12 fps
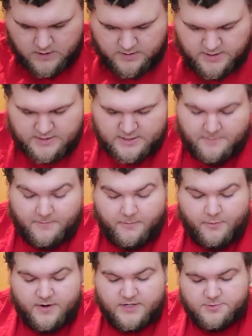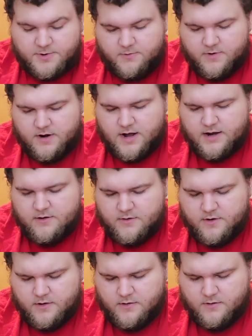Next up, a pretty sweet one. I don't
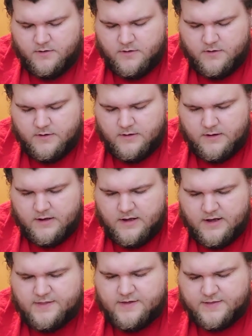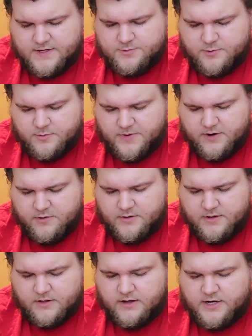know. I think this one will be going in
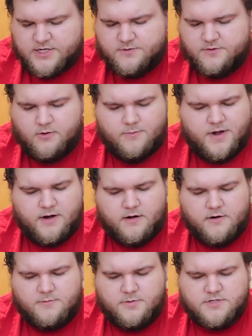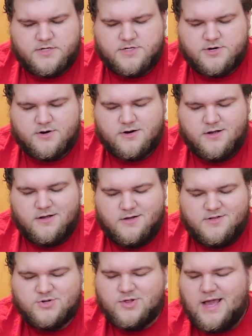the collection, though I'm not 100% sure.
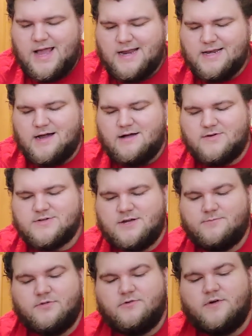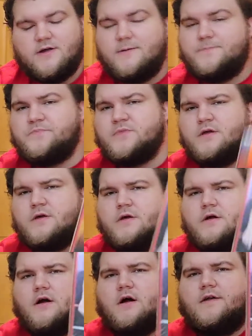It's only $8 on Blu-ray.
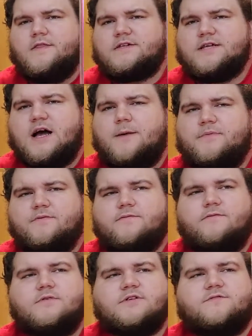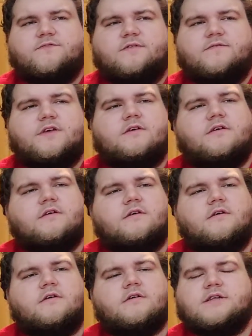Uh, the top, is it 50?
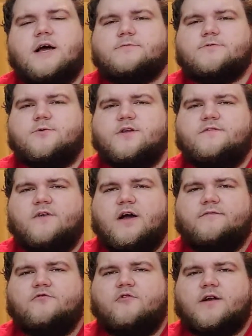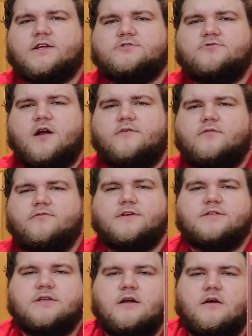Top 25 greatest
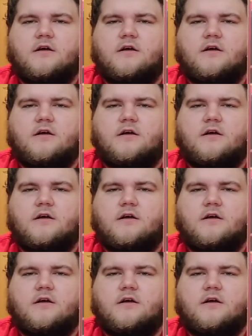rivalries.